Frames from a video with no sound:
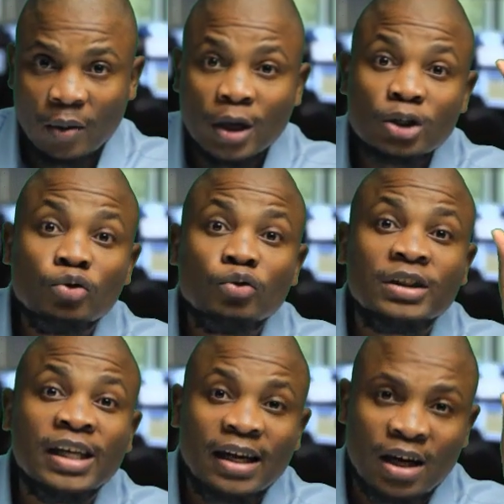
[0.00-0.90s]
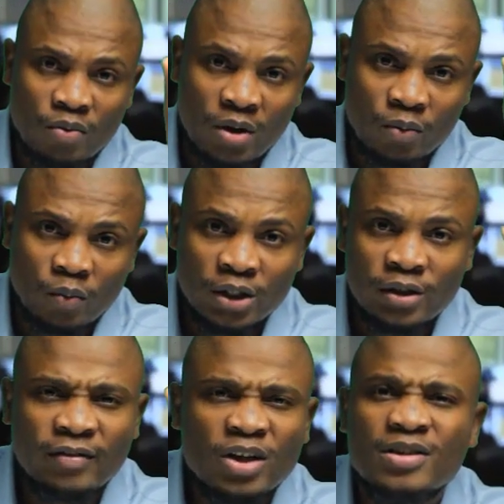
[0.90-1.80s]
and I want you to take away,
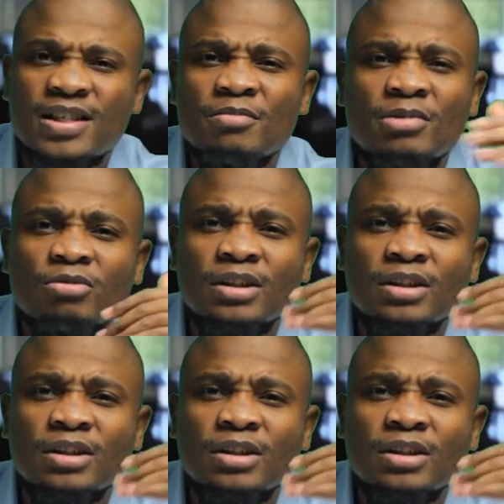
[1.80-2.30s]
whenever you see